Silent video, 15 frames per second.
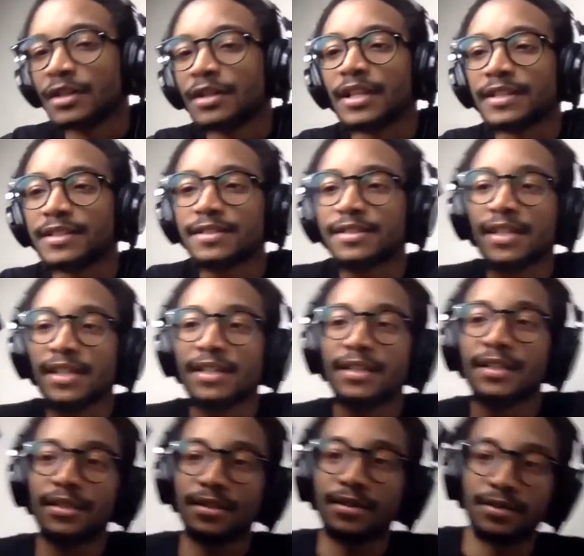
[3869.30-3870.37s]
like this
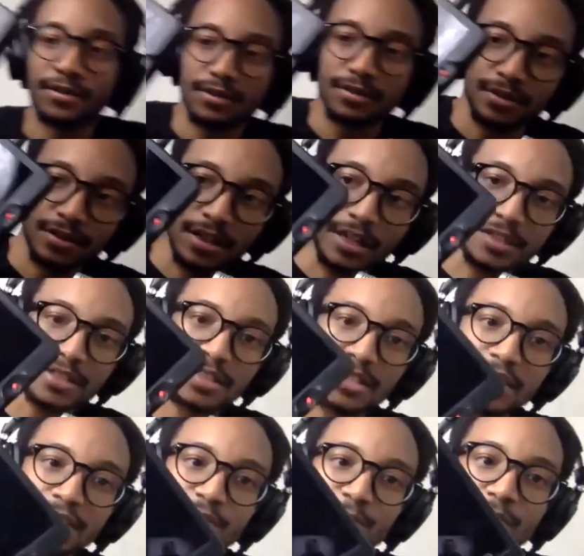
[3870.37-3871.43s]
guy, I just
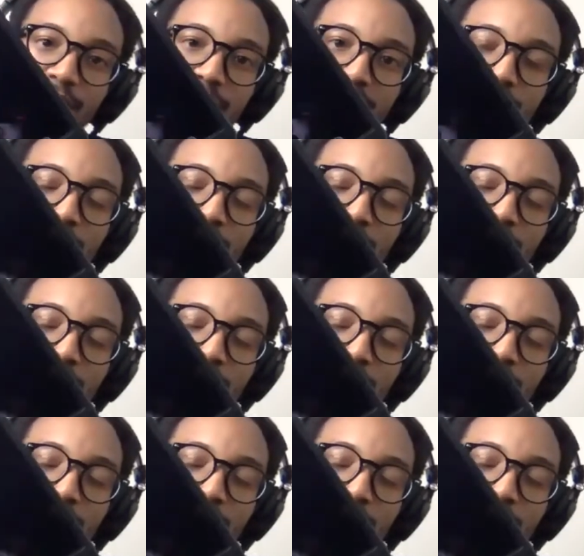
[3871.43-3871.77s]
get Swit.